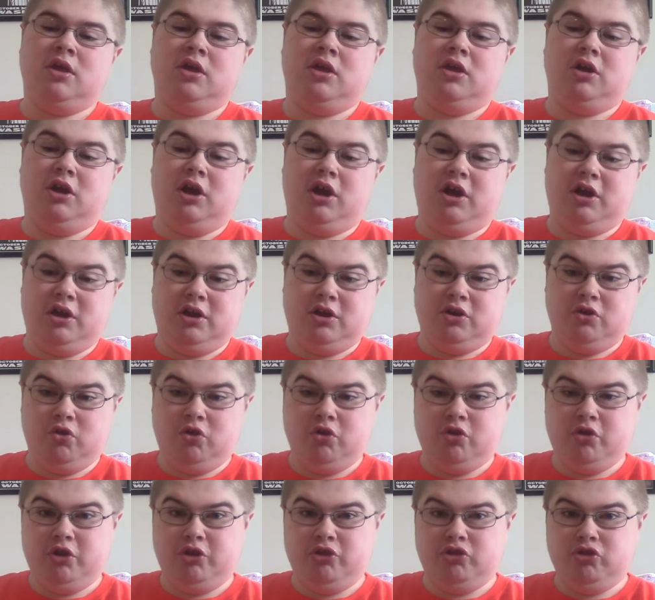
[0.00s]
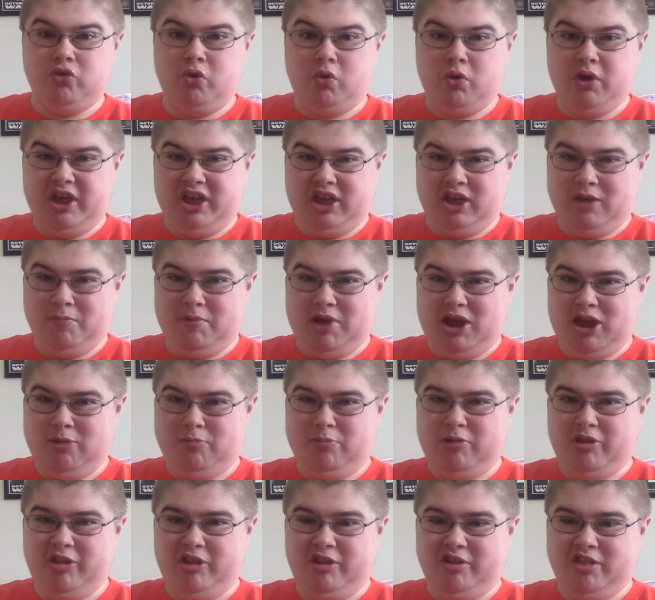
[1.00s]
So
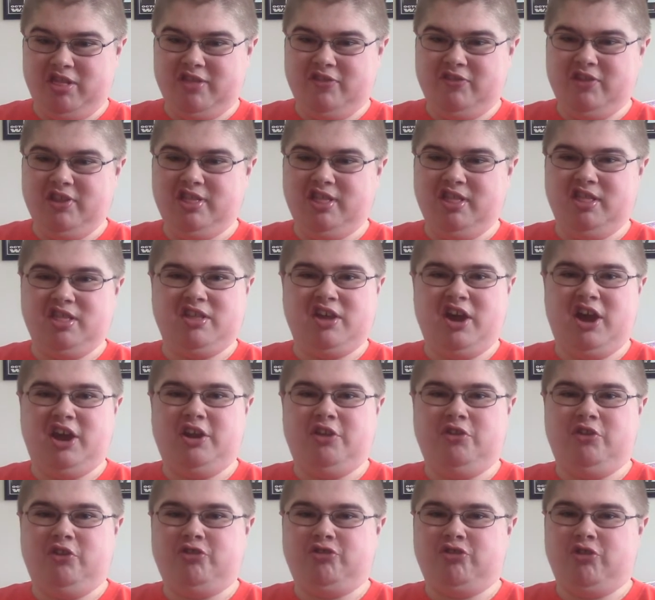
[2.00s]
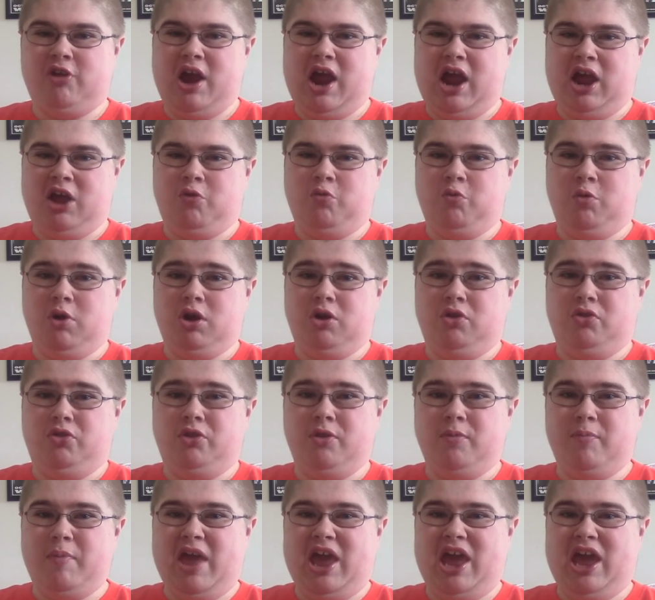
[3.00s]
this is kind of the track where
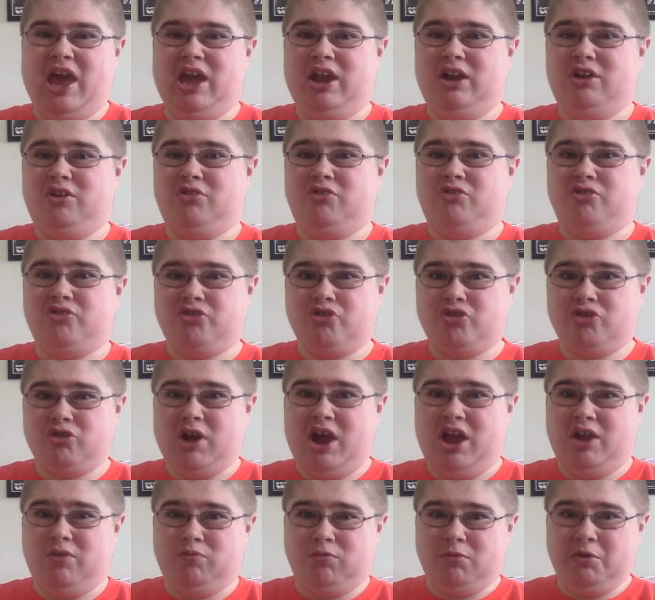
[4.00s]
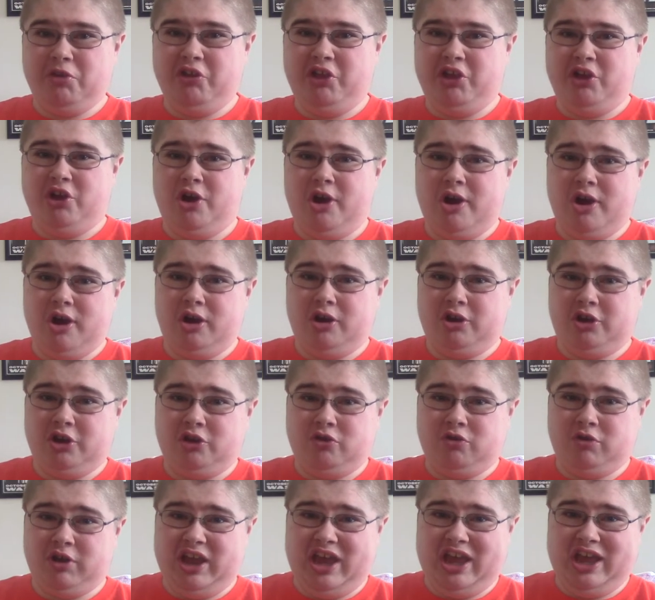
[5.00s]
the band tried really hard to
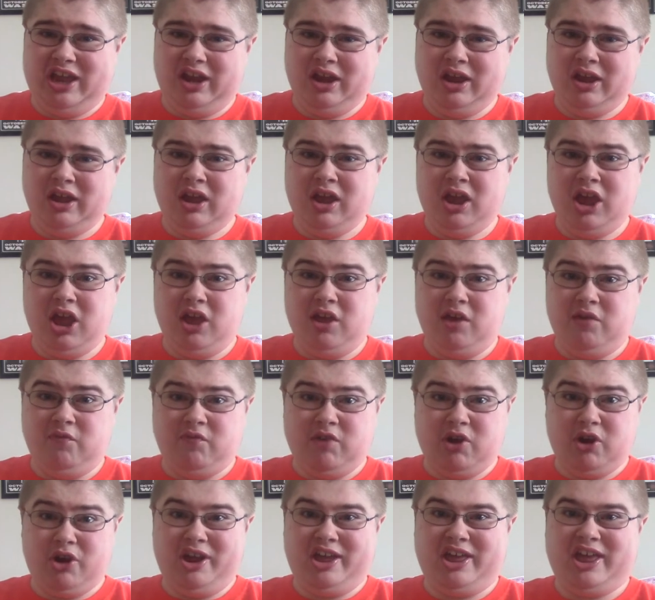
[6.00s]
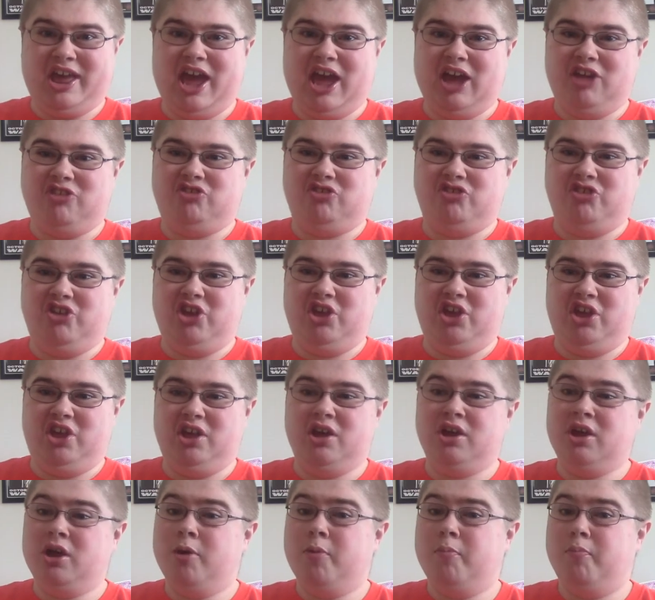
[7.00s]
create a very
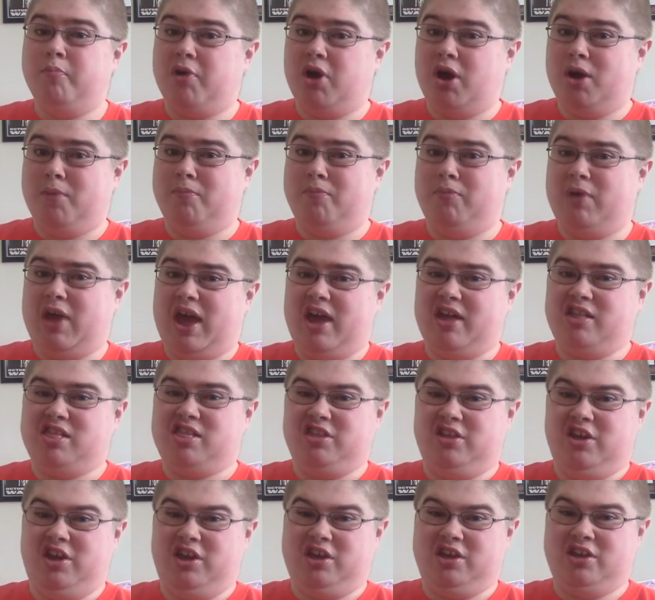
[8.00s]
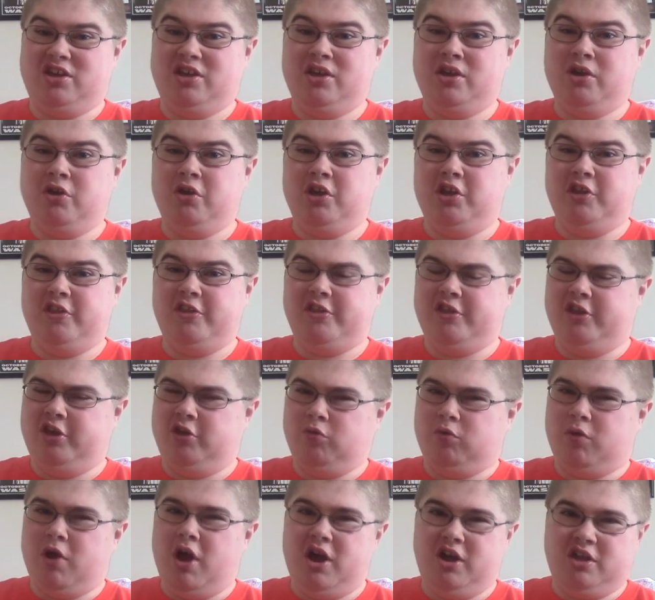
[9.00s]
catchy, bombastic
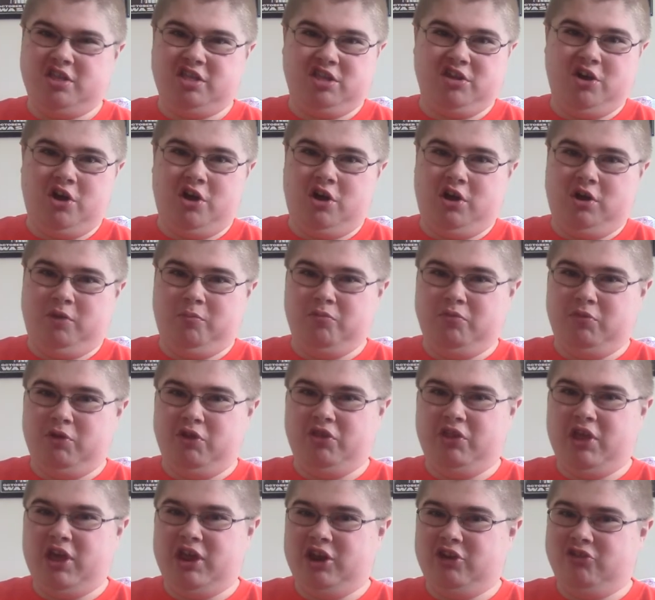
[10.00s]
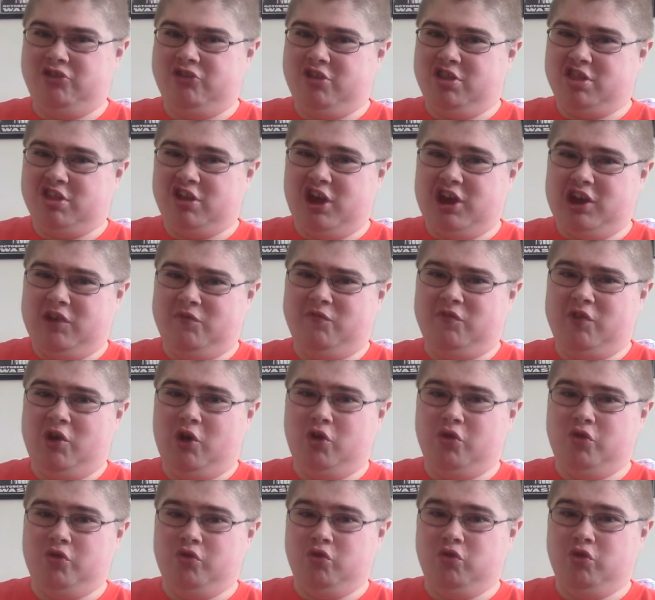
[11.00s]
indie rock song, but then it just kind of
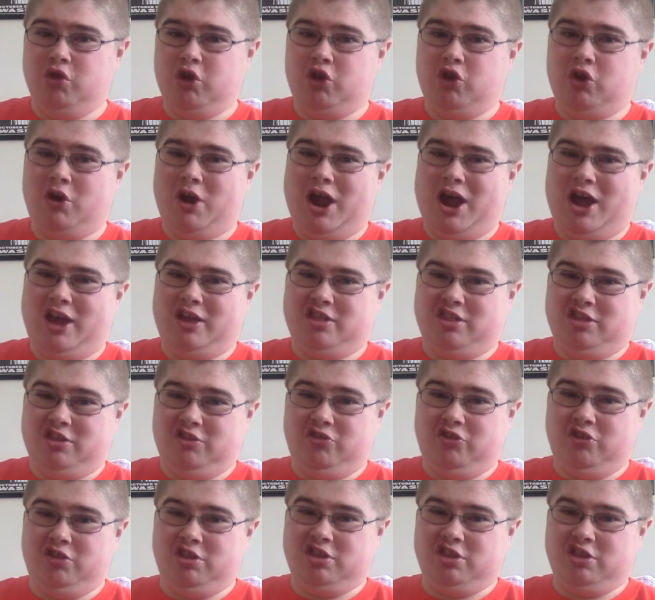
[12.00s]
fell through the cracks and